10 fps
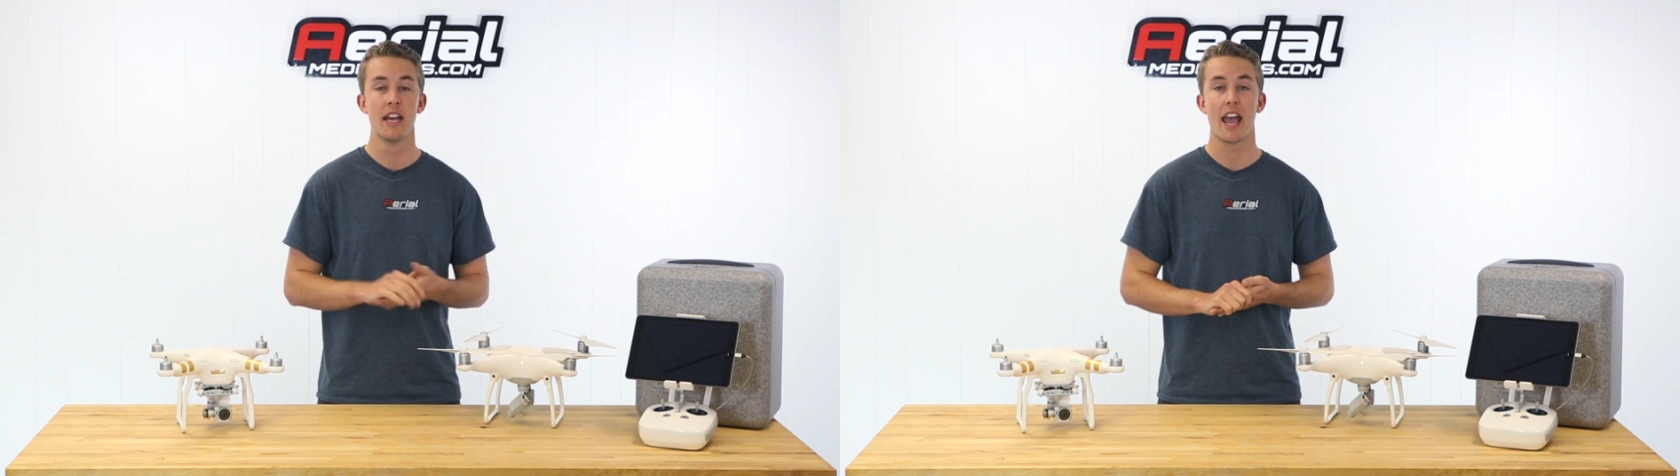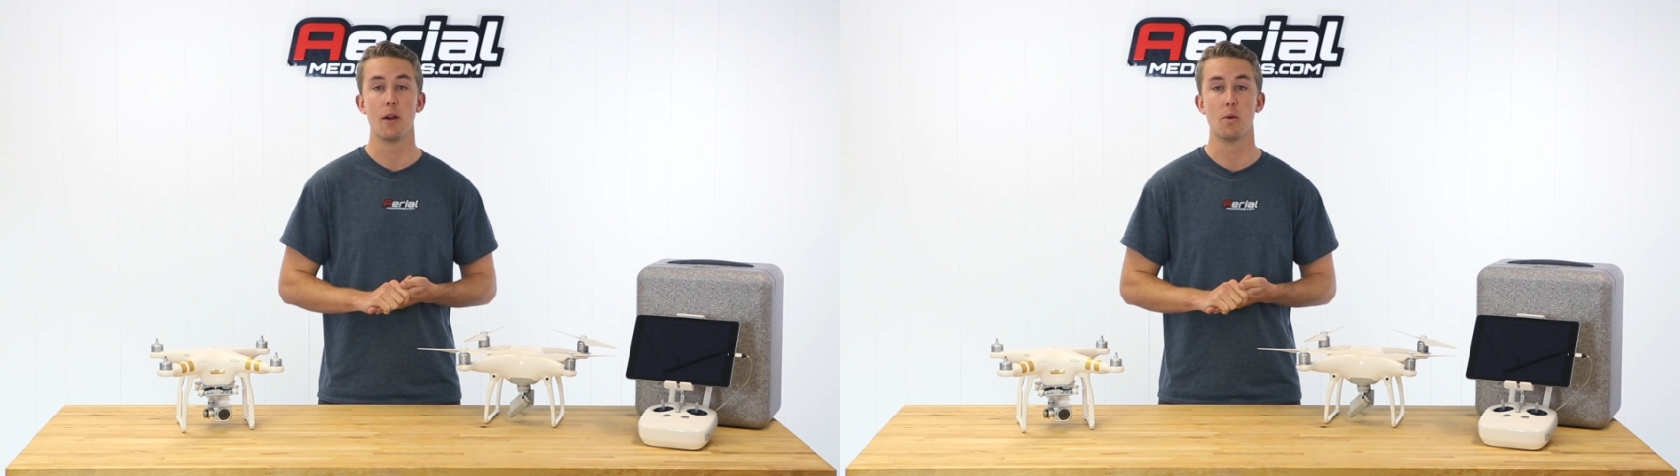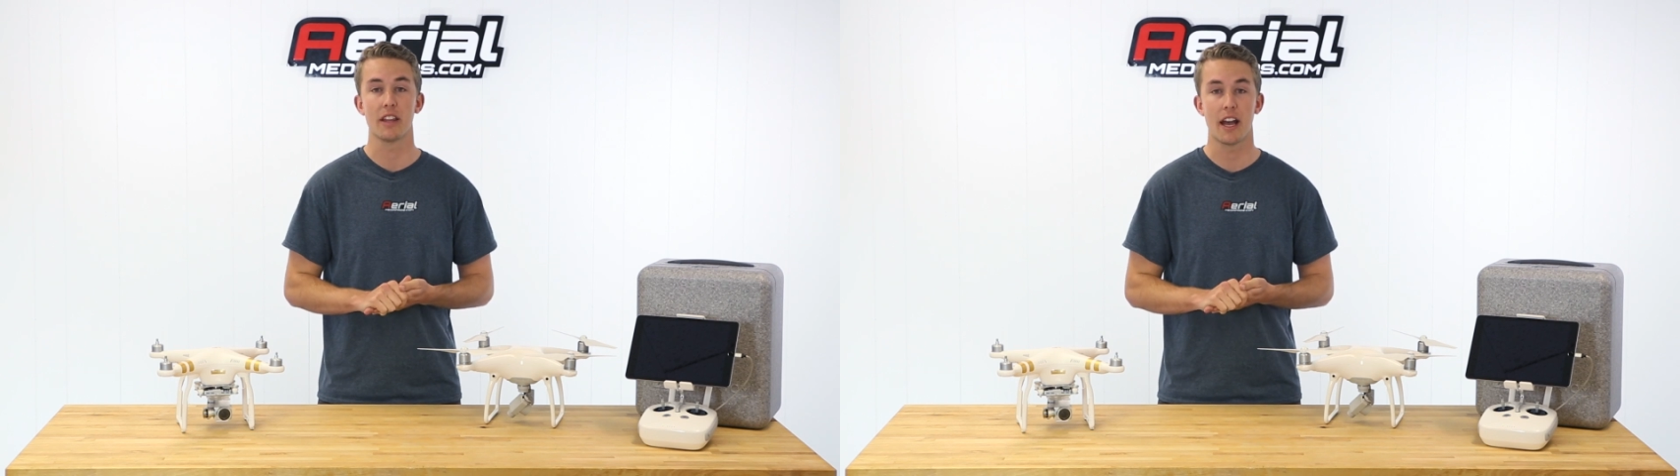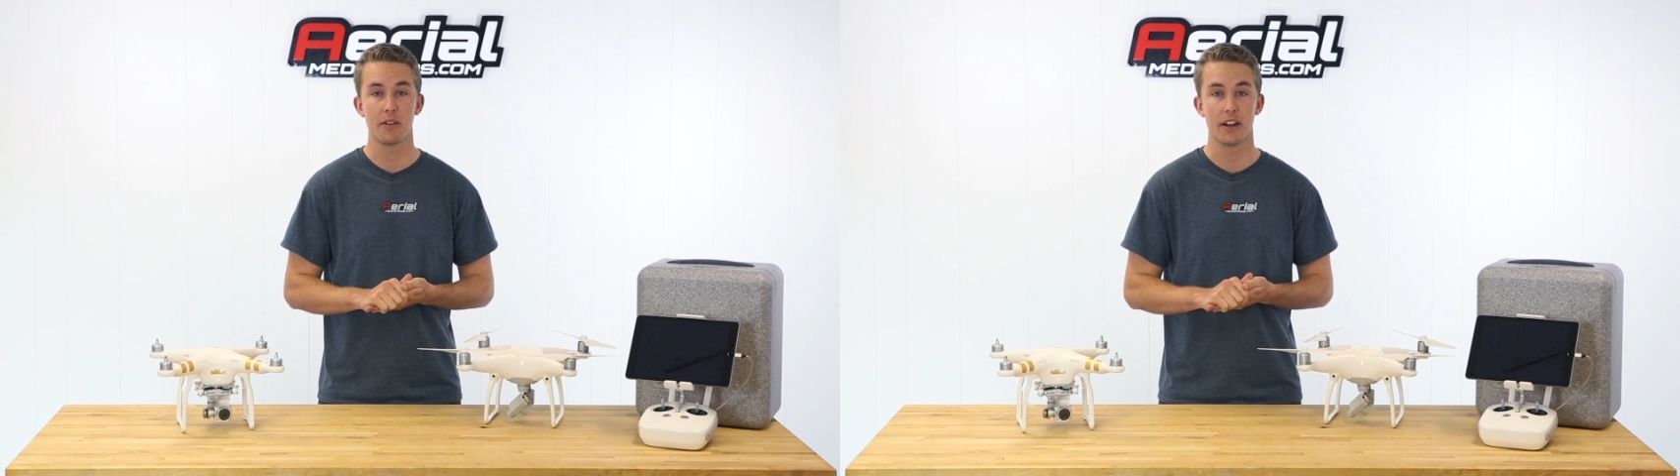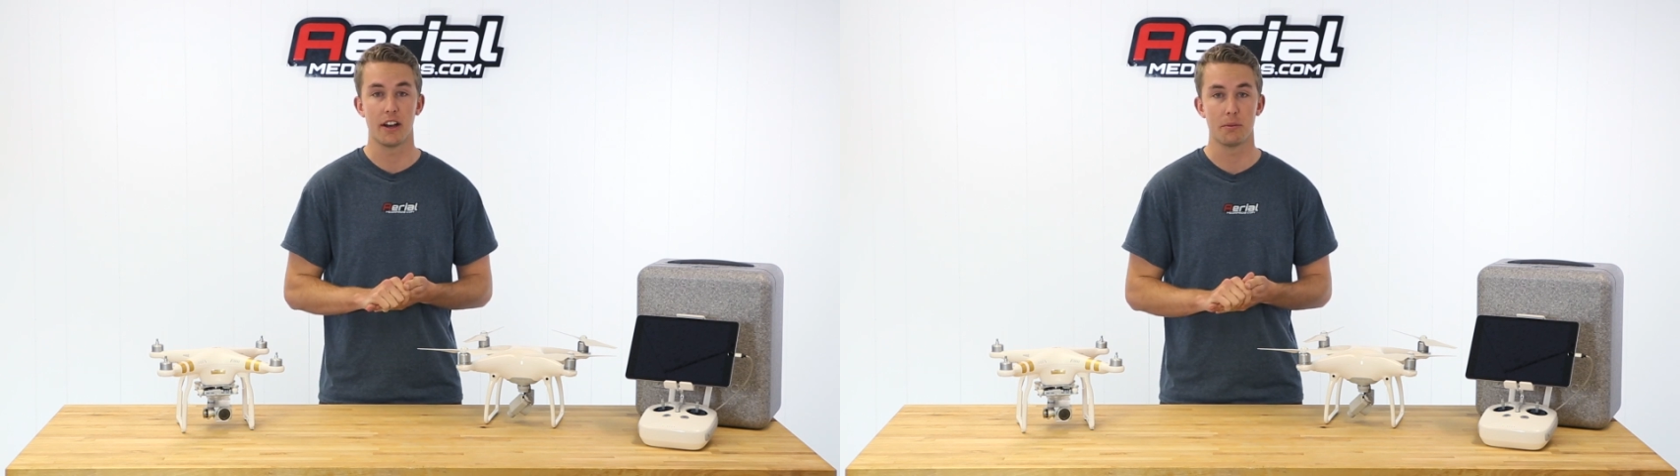and
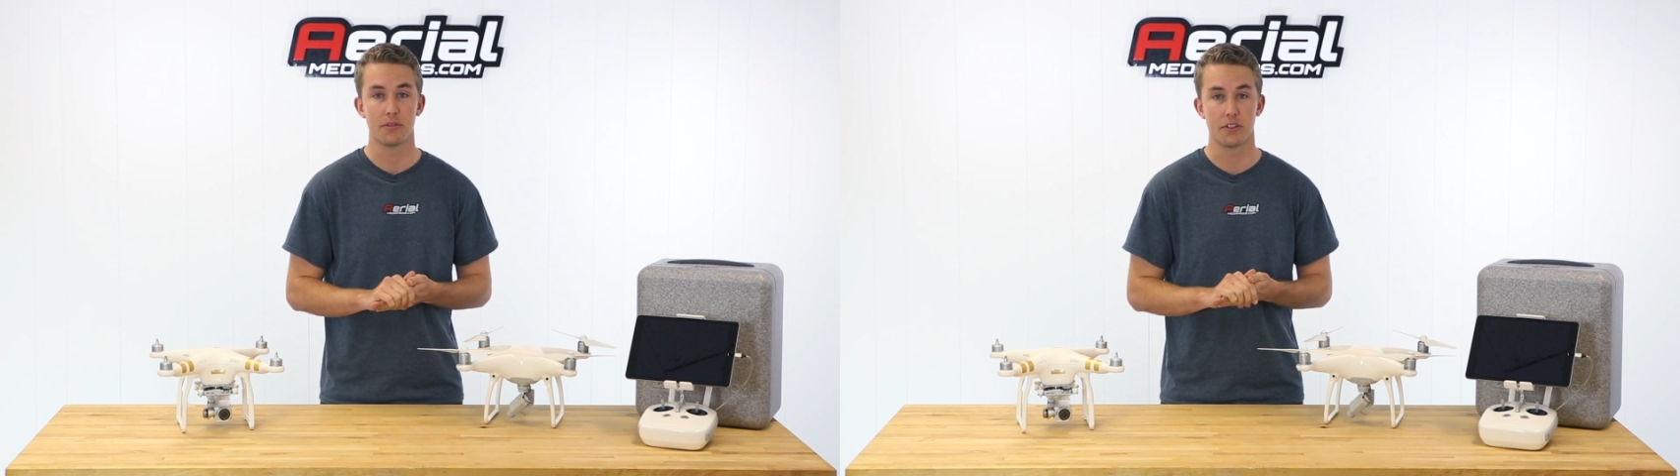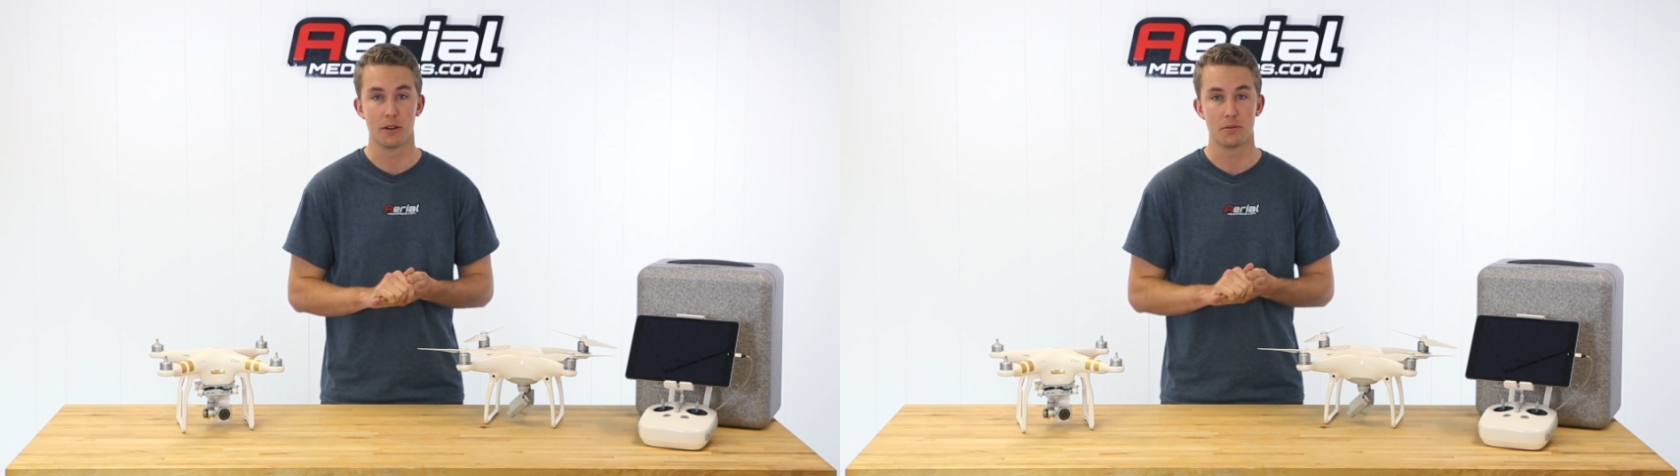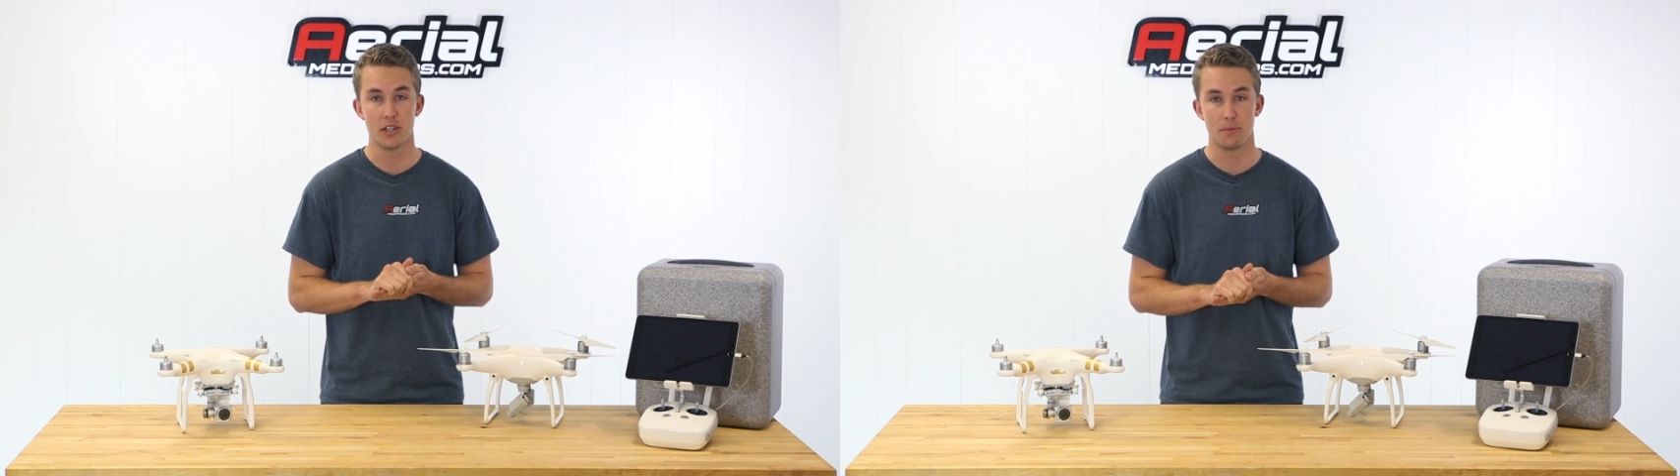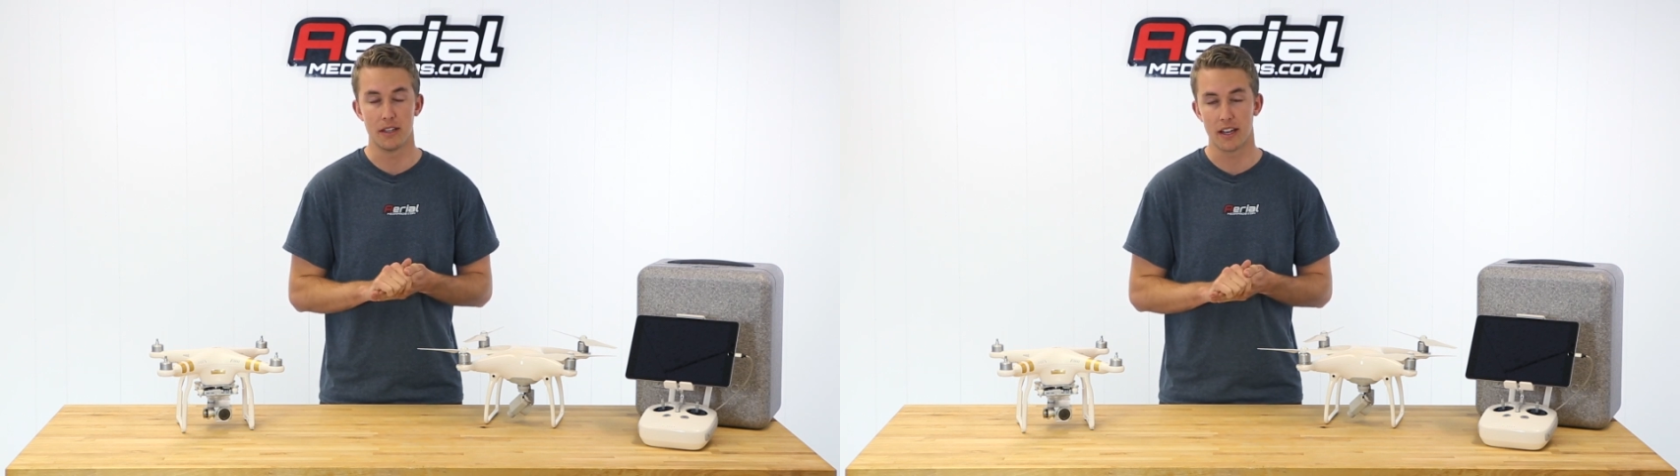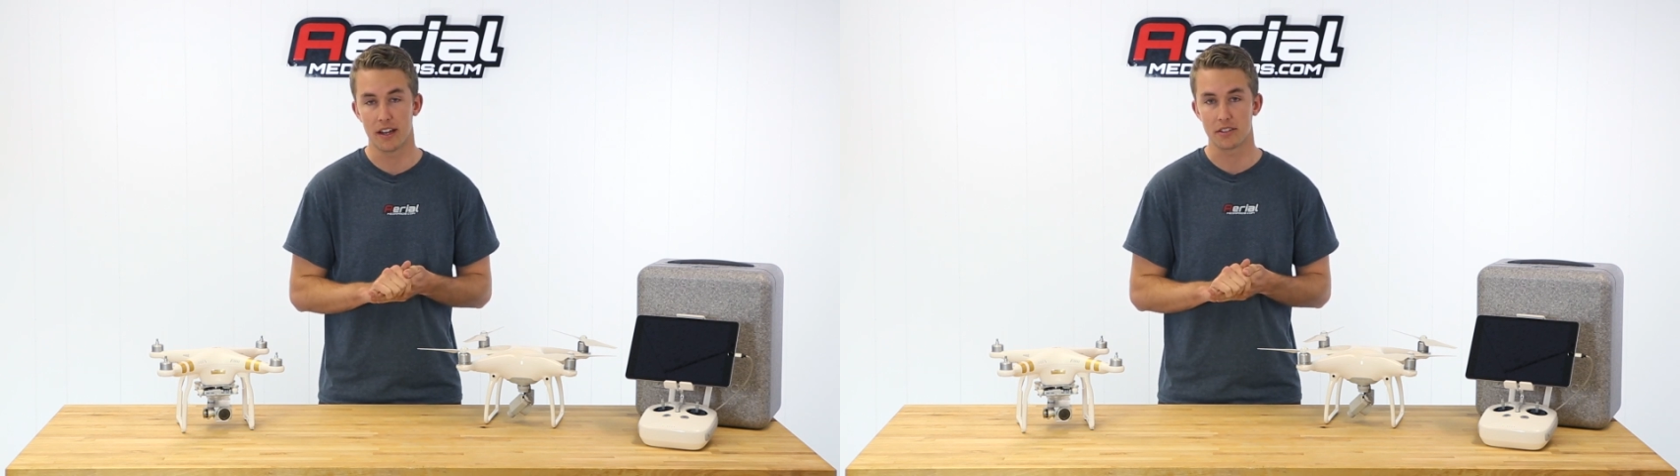without help from
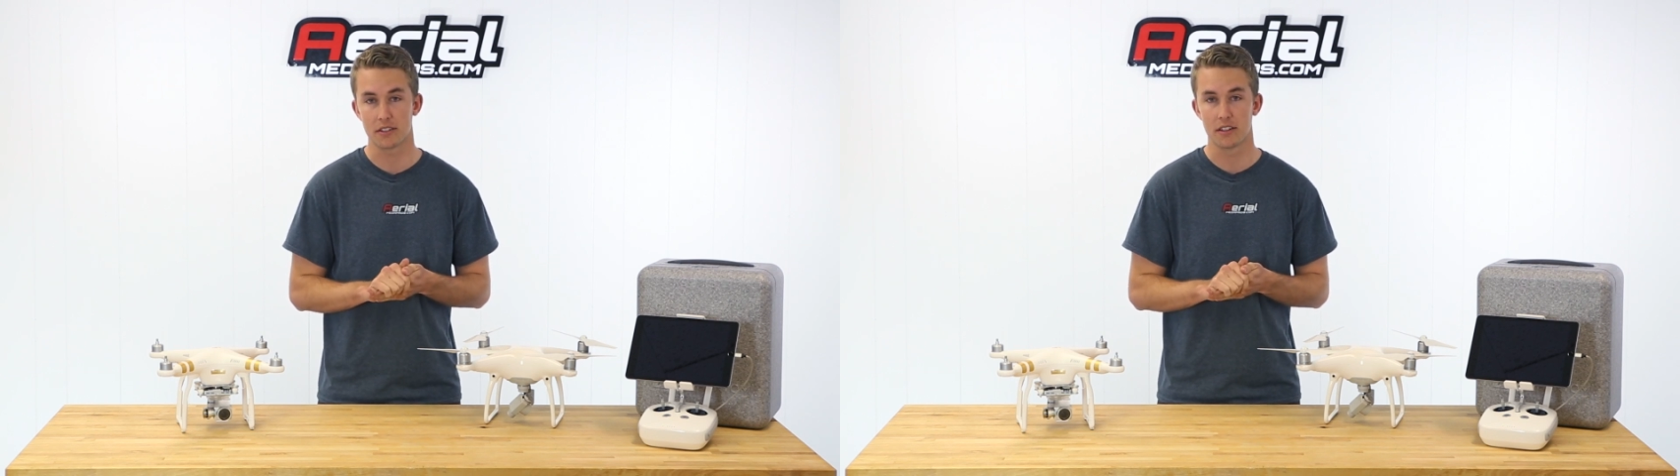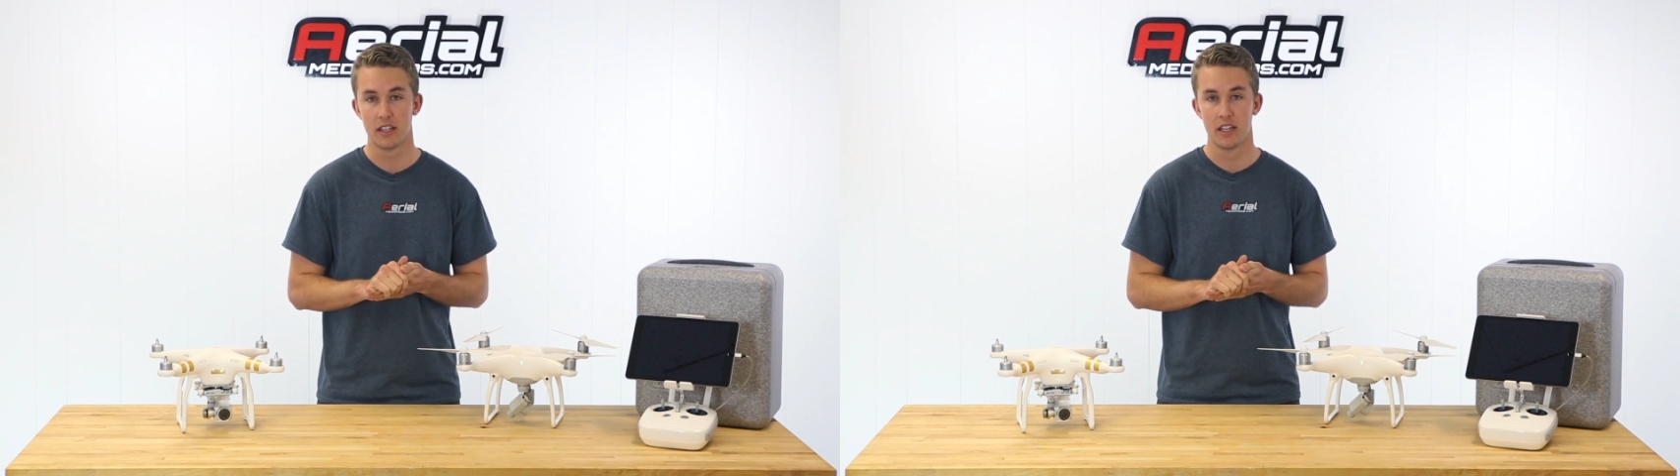GPS.